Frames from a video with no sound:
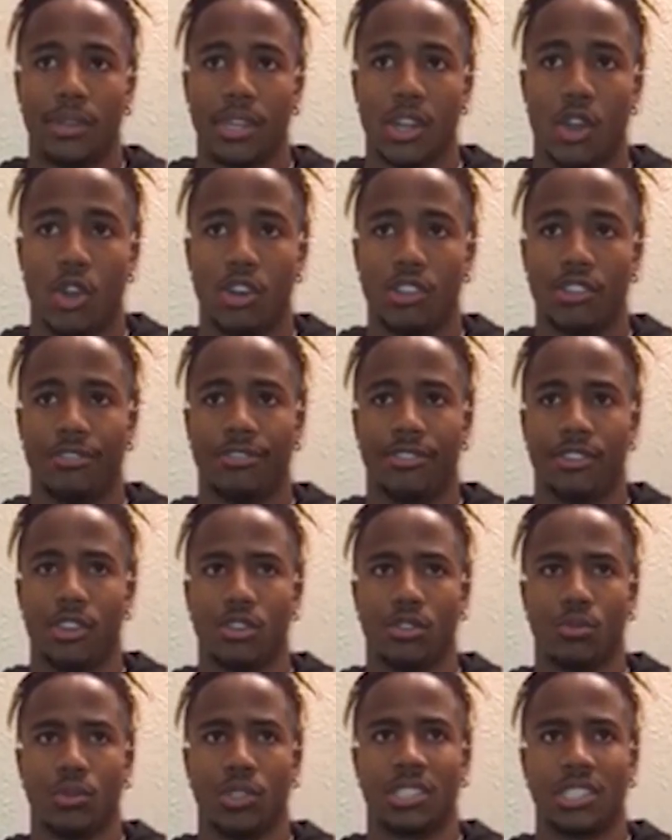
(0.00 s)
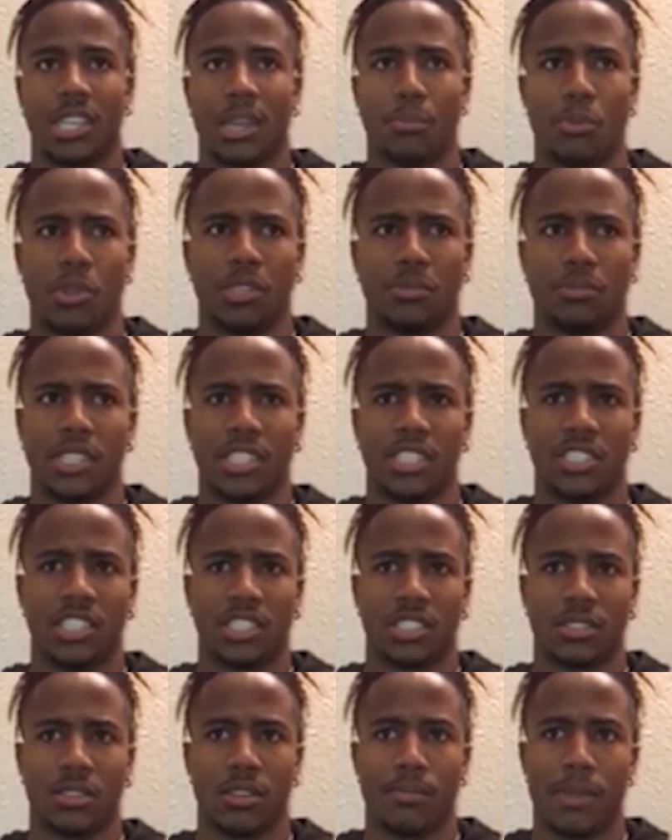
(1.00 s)
but on the field, what separates me is
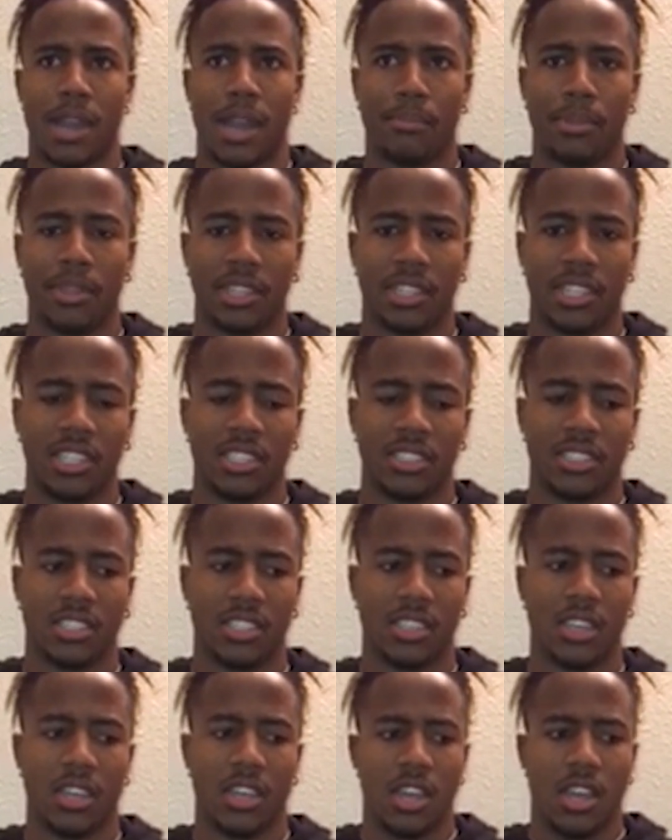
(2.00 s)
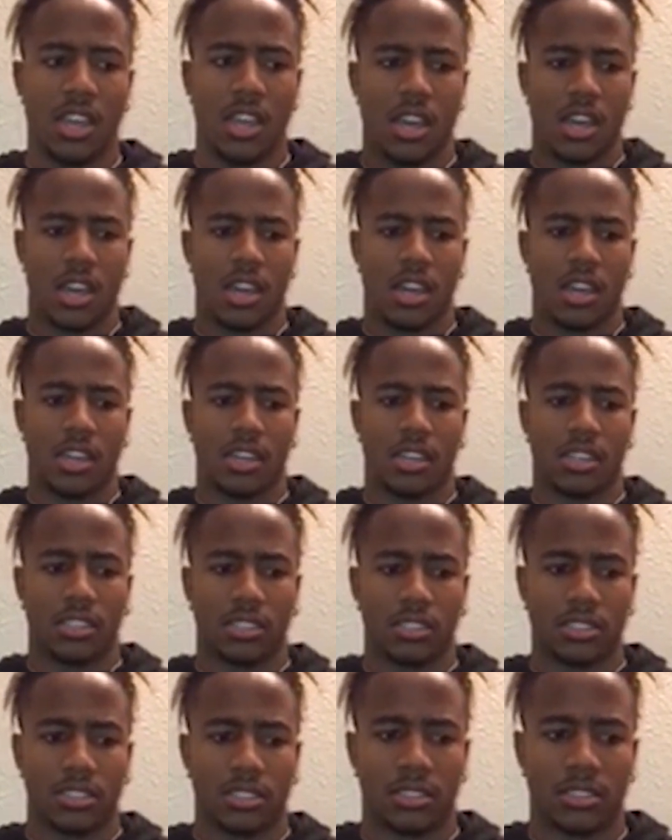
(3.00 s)
just my ability to uh,
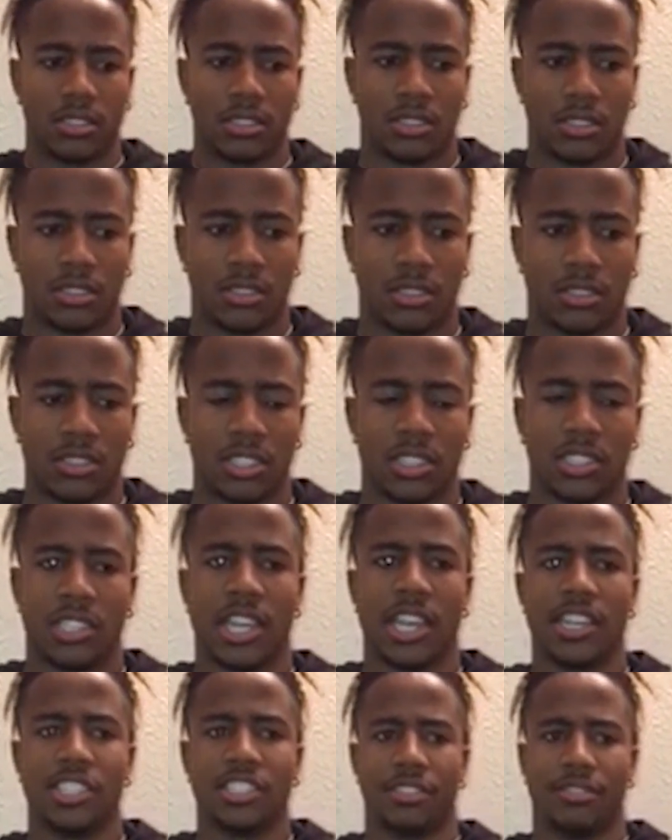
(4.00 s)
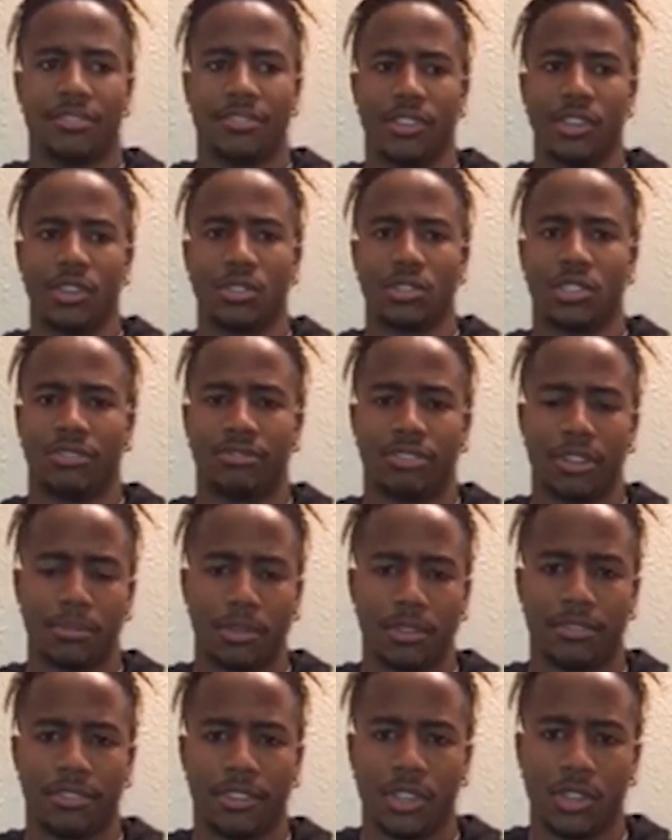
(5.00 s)
to change the field, to flip
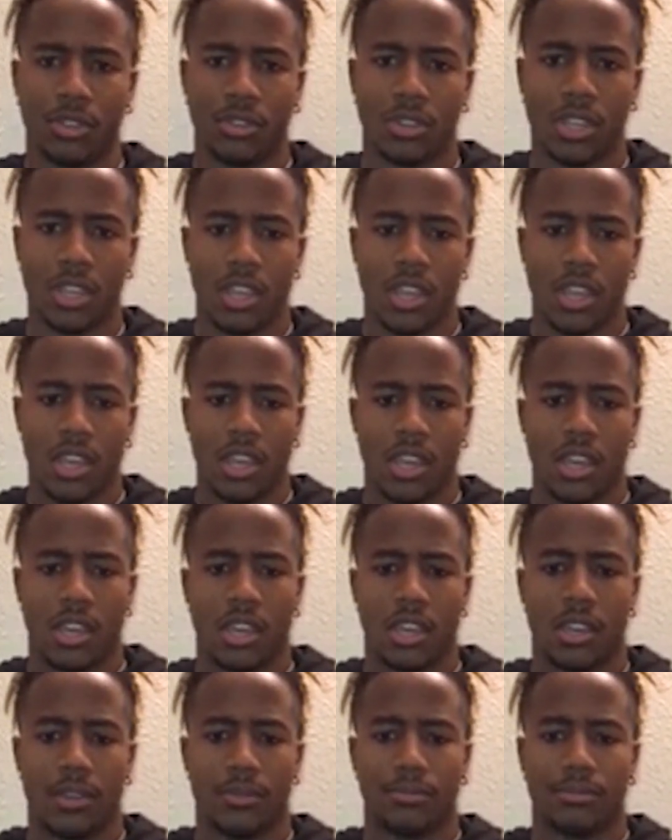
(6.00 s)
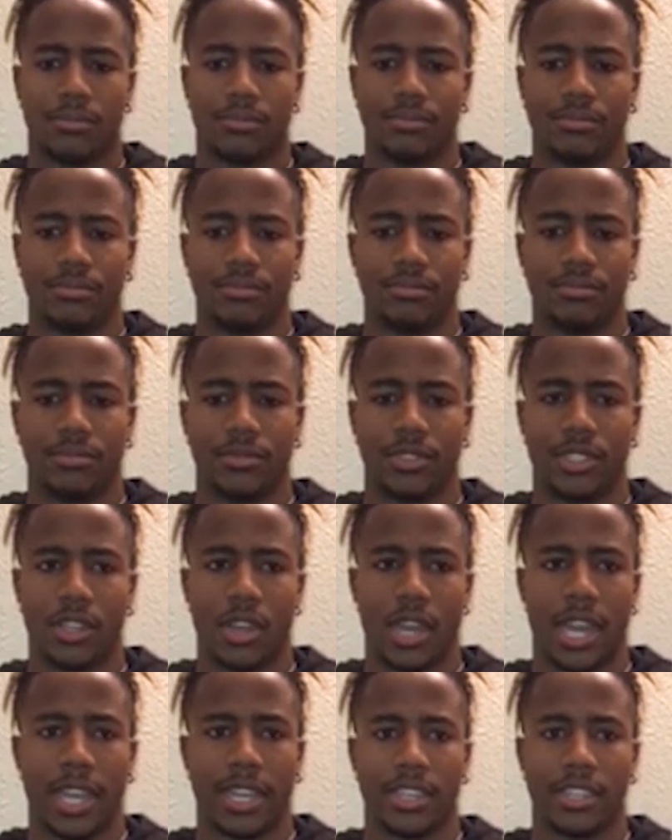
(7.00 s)
the field. Um, you
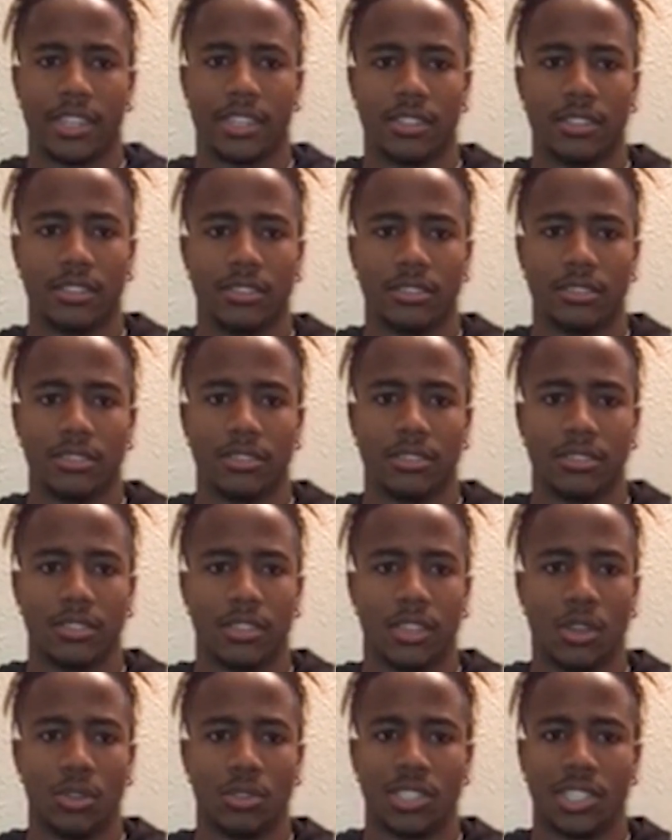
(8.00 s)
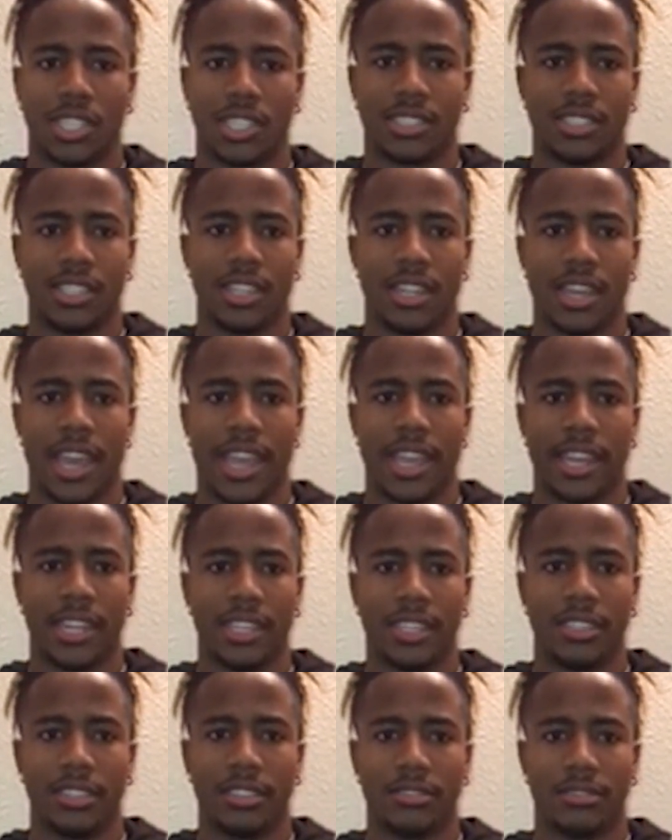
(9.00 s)
know, I can go 60 to
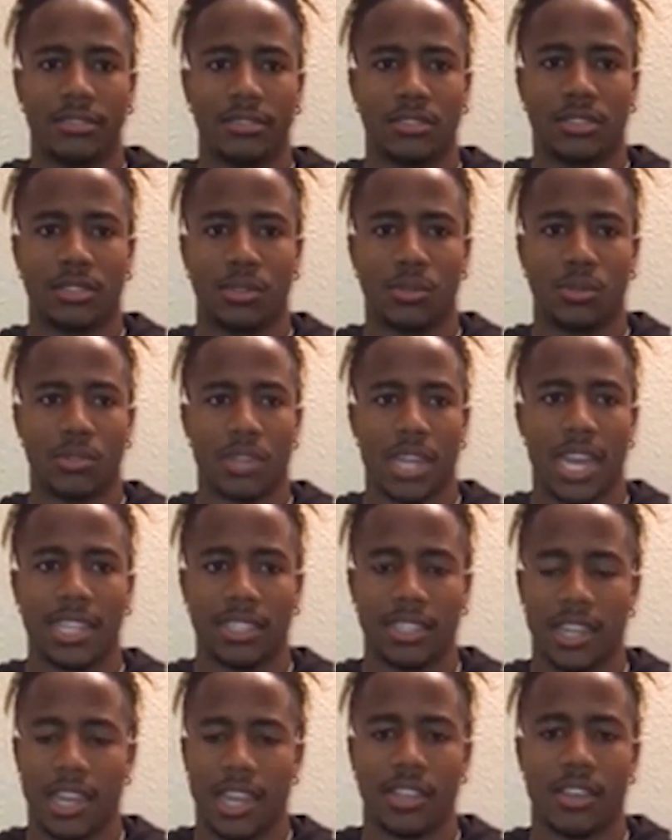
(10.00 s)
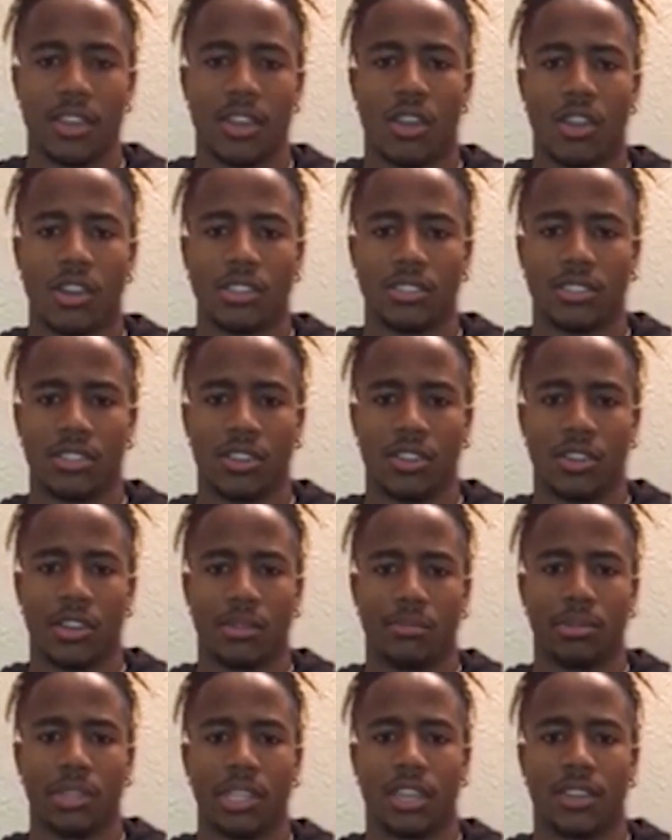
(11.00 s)
80 to 99 yards, you know, in
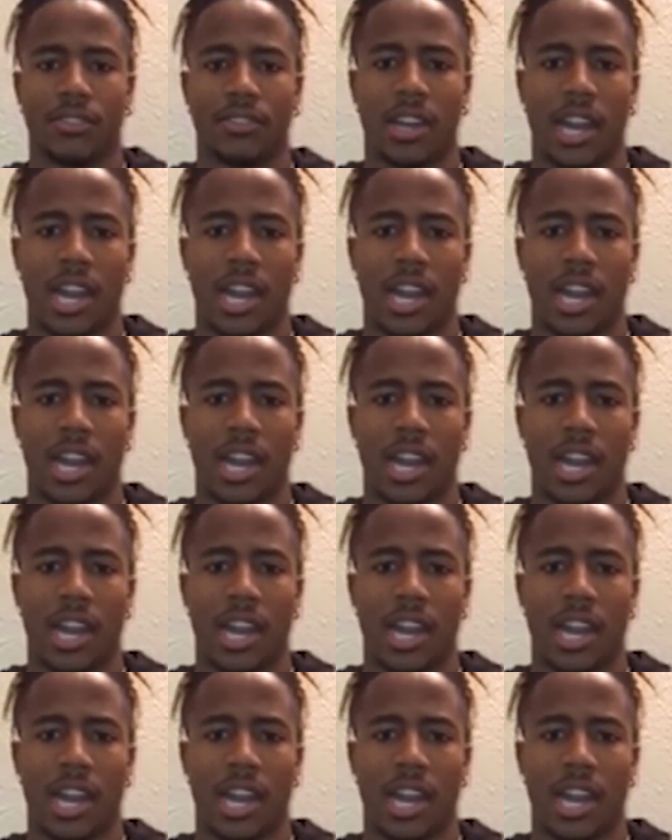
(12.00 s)
the blink of an